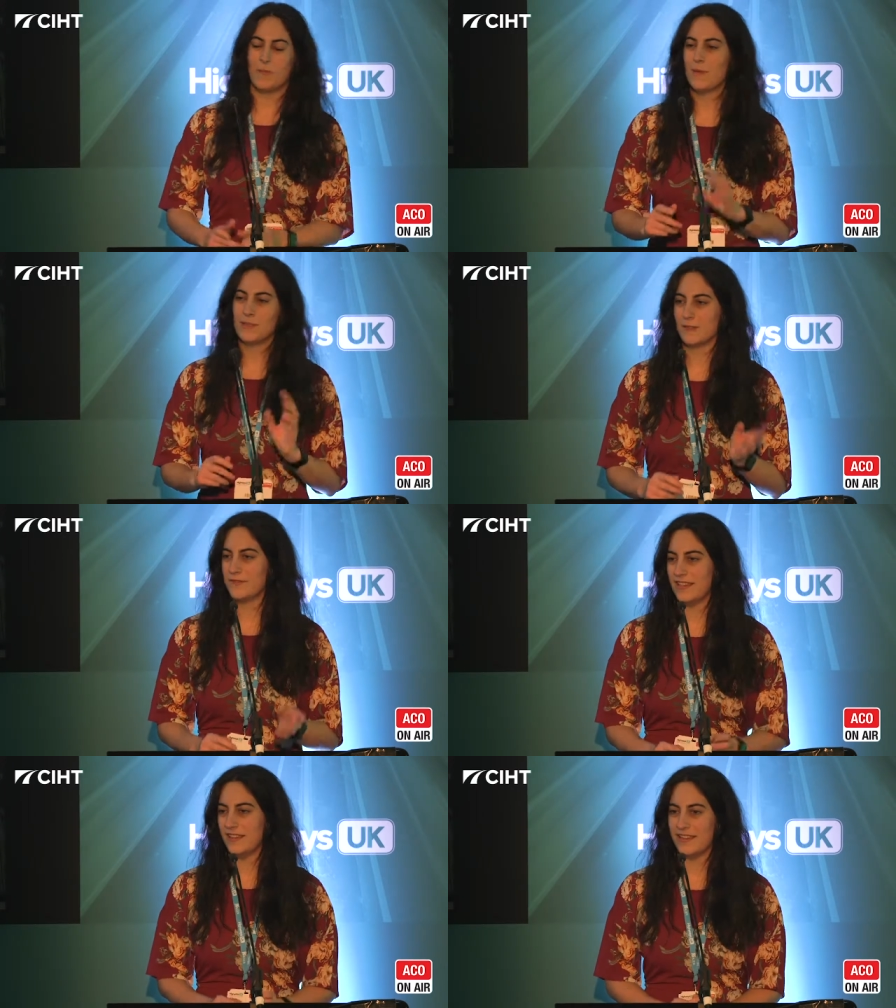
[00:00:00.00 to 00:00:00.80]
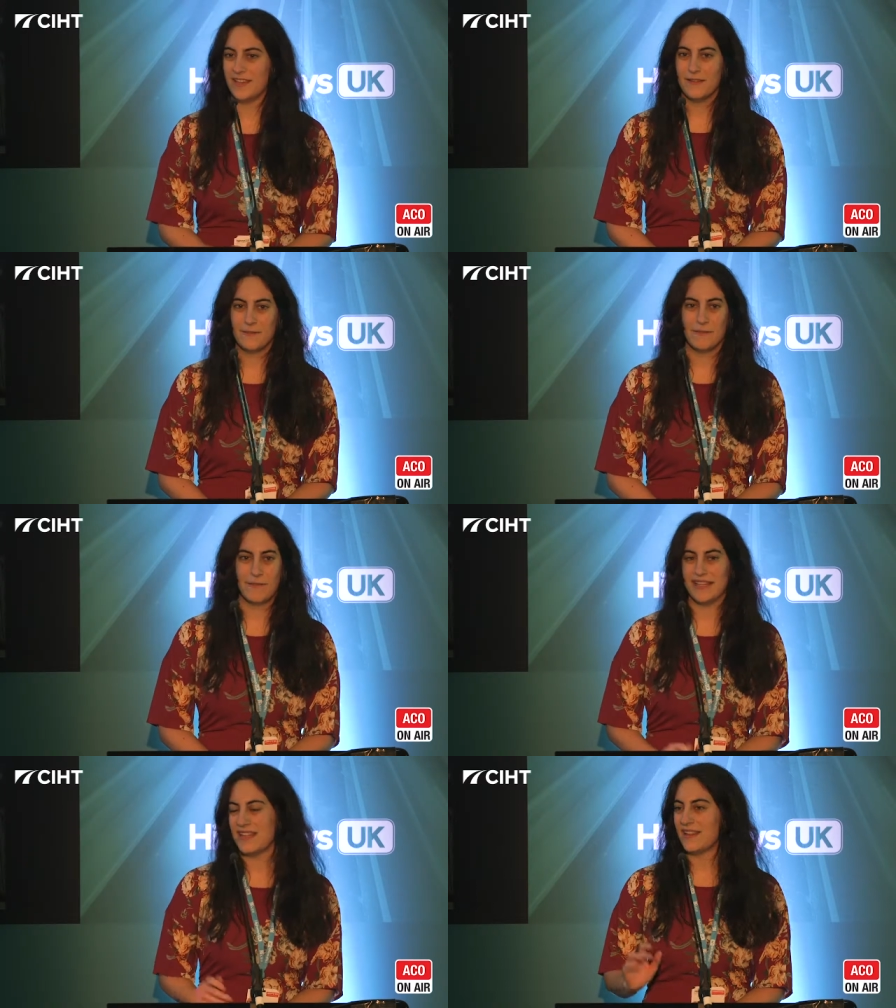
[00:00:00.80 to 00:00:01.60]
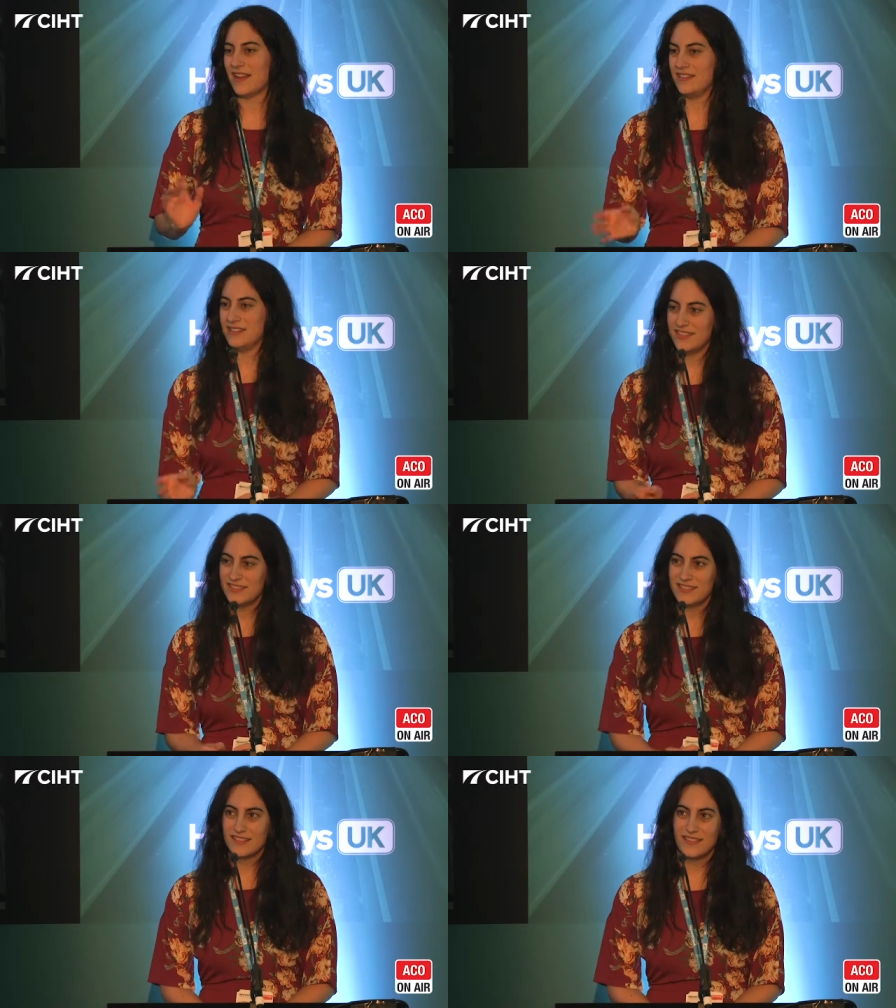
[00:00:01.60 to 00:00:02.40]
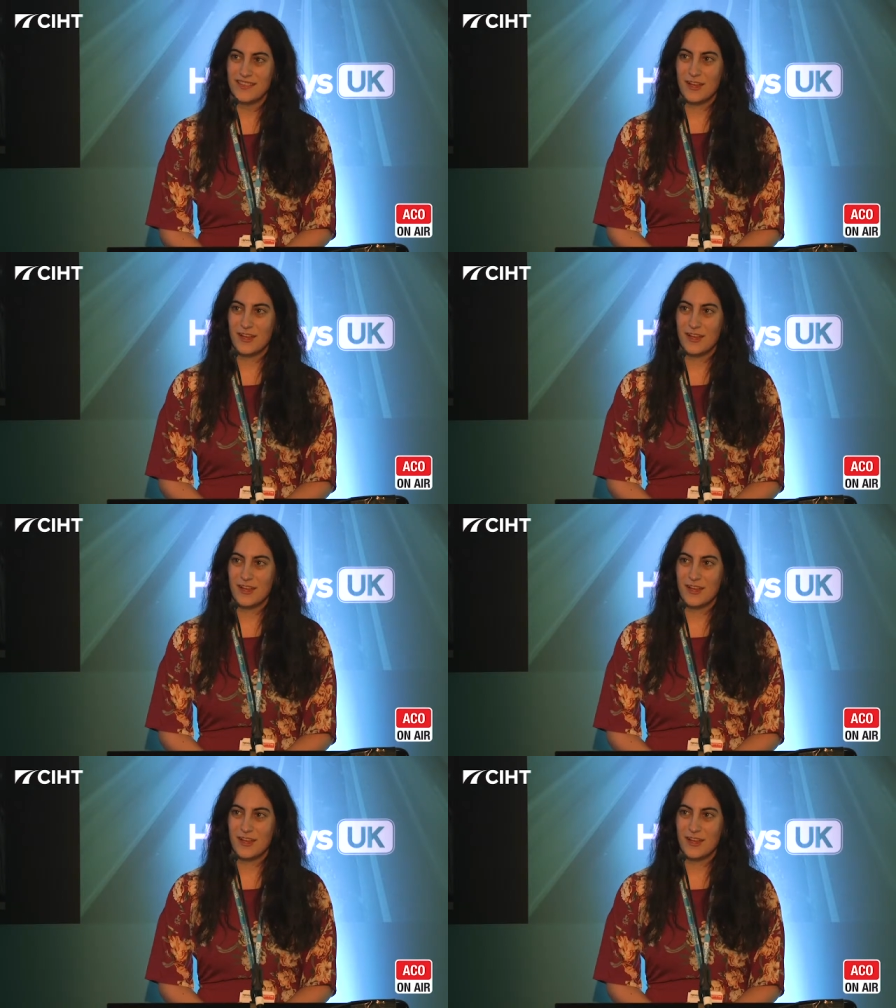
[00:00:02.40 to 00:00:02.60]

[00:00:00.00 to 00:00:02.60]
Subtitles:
mum loved the idea, my dad hated it.